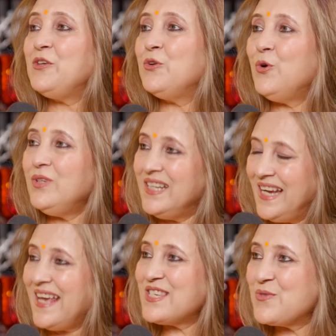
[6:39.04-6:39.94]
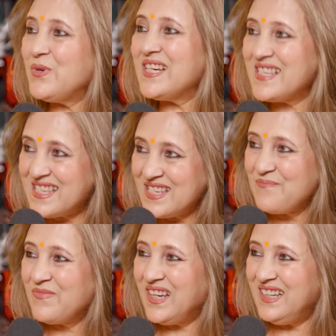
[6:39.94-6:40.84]
in the next verse
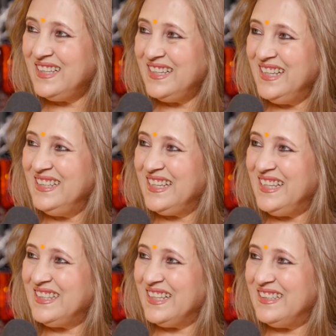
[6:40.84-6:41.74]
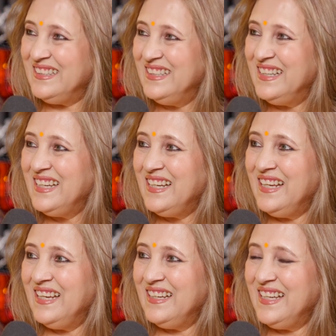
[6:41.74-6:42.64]
in the Gita,
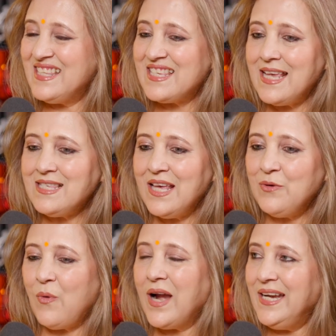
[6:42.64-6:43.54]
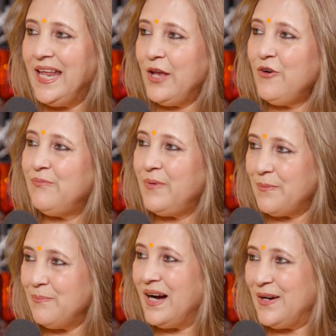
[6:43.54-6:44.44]
it says that one day of
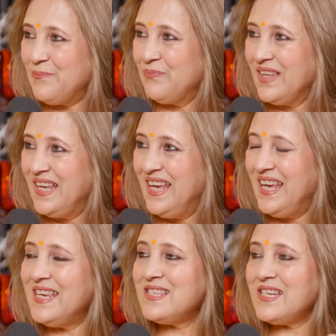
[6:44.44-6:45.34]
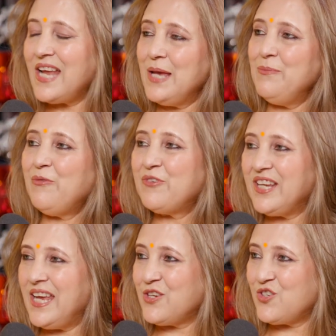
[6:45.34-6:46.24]
Brahma is the time of
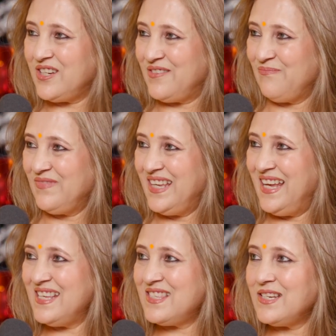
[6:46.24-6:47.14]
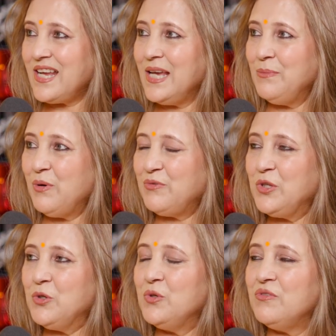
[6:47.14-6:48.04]
creation, is the time of the
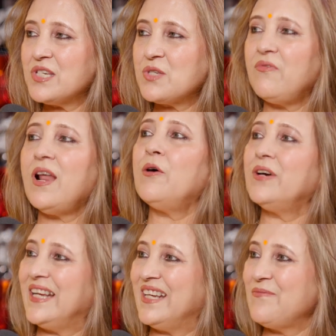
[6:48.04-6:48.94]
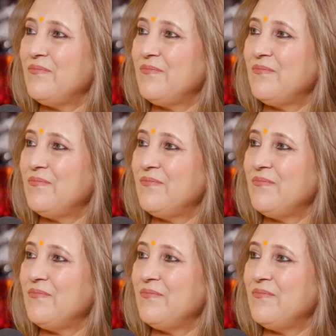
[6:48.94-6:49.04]
universe flowering.